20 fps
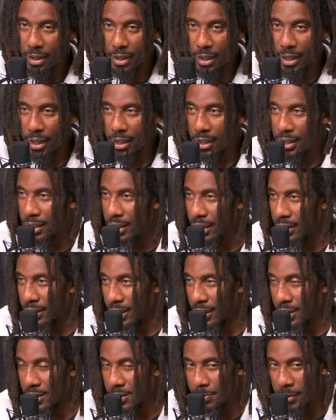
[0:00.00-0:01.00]
And
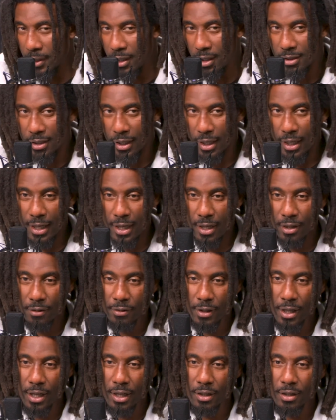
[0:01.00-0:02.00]
the experience they had
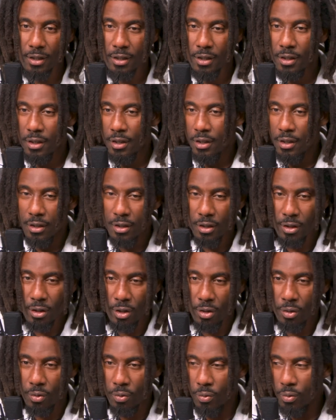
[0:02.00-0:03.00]
of, like, you
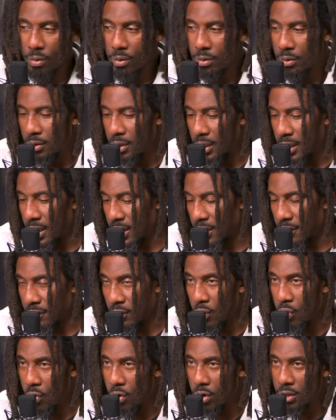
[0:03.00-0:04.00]
know, end
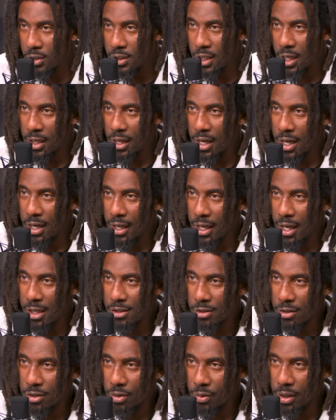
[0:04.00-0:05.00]
of quarters, how to
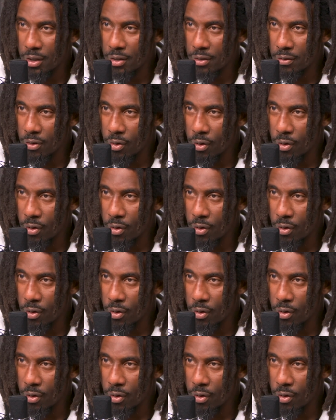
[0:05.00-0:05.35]
execute end of